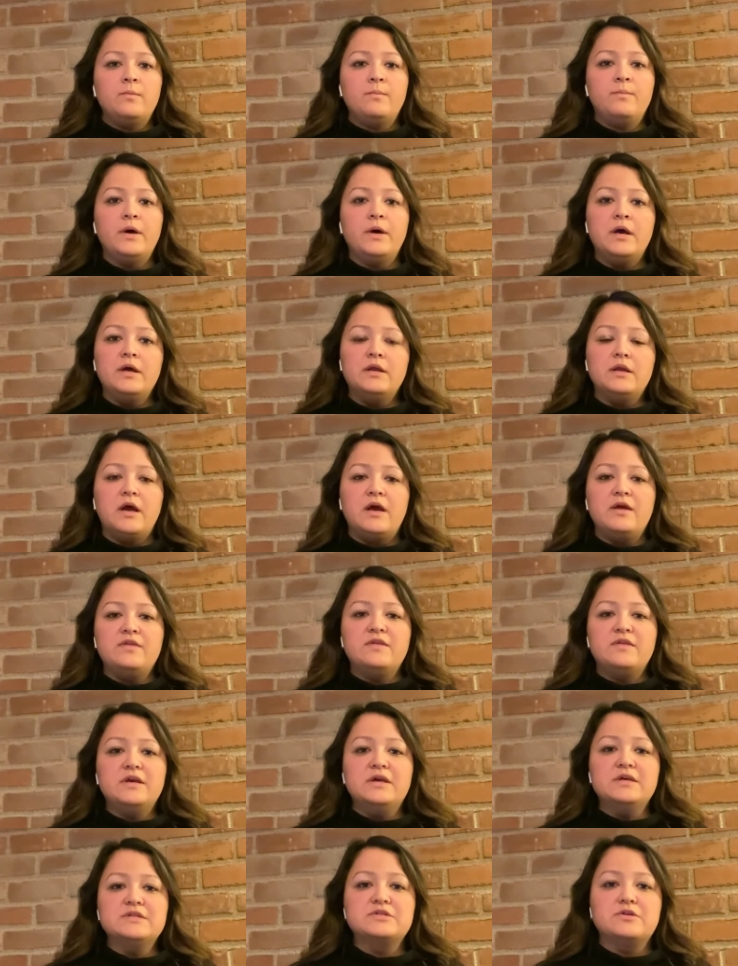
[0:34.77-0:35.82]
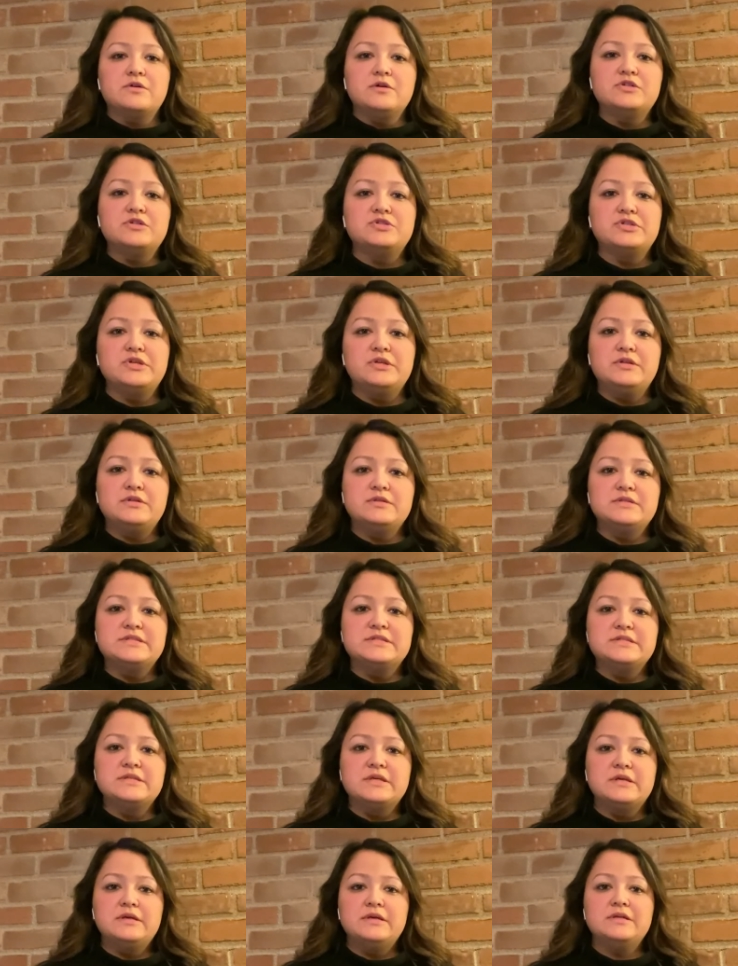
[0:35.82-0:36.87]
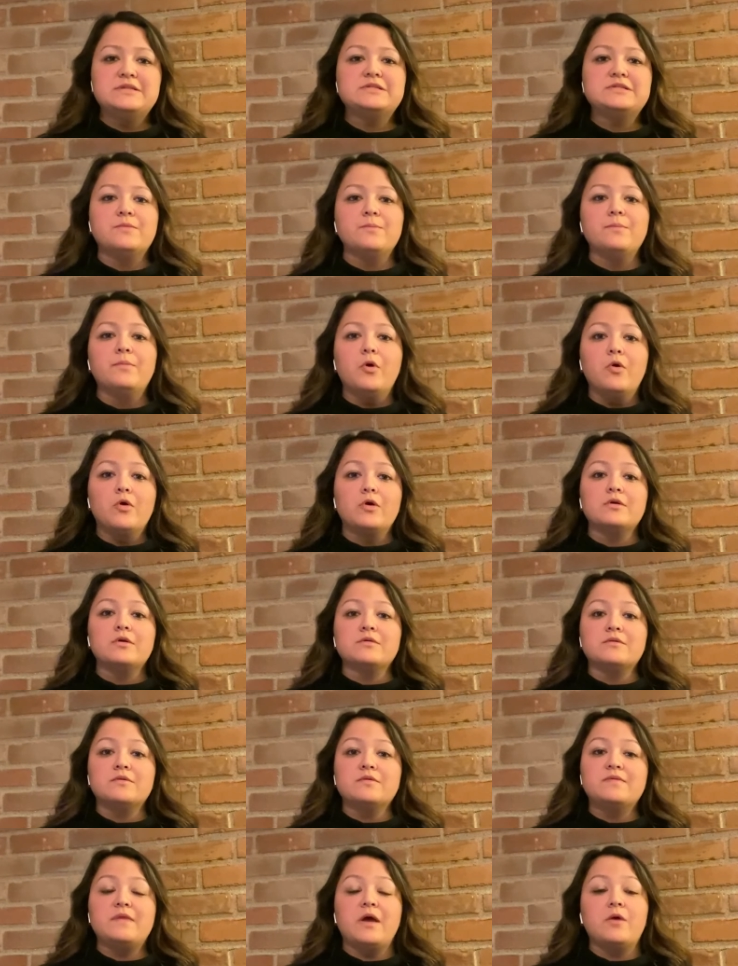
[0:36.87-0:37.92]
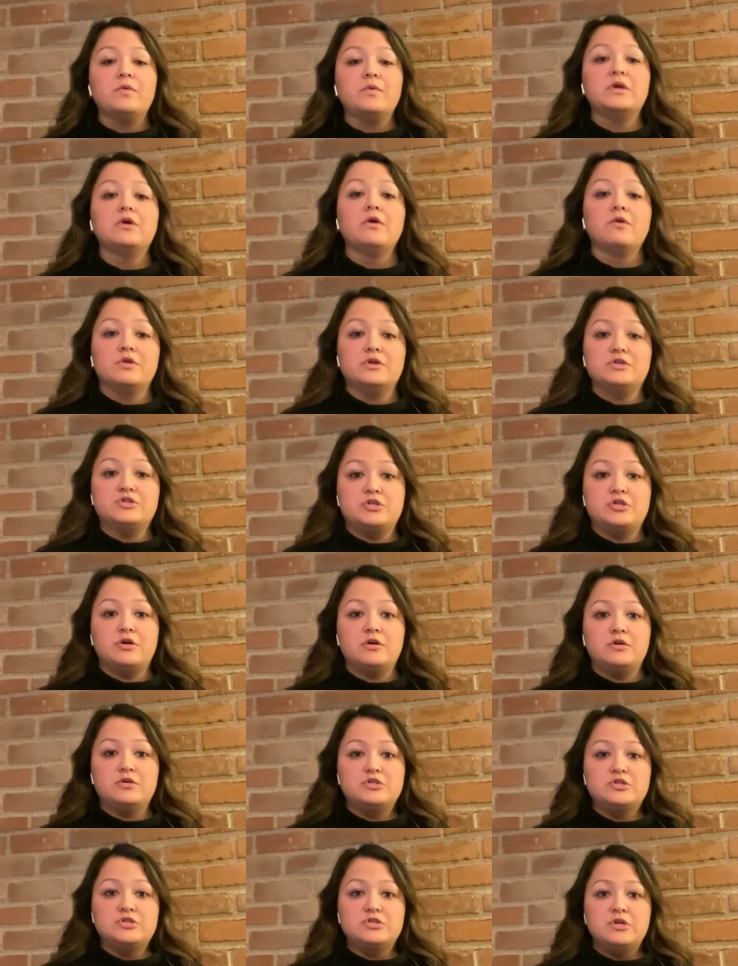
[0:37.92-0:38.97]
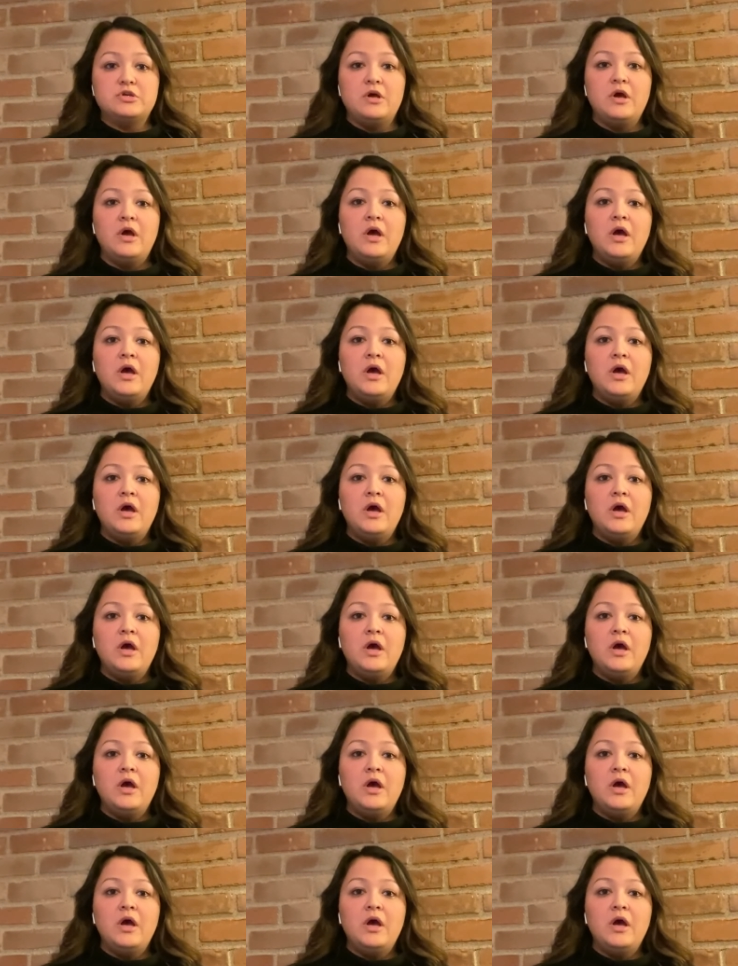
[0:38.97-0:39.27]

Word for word: But I think as Christians, it's important that we go to church.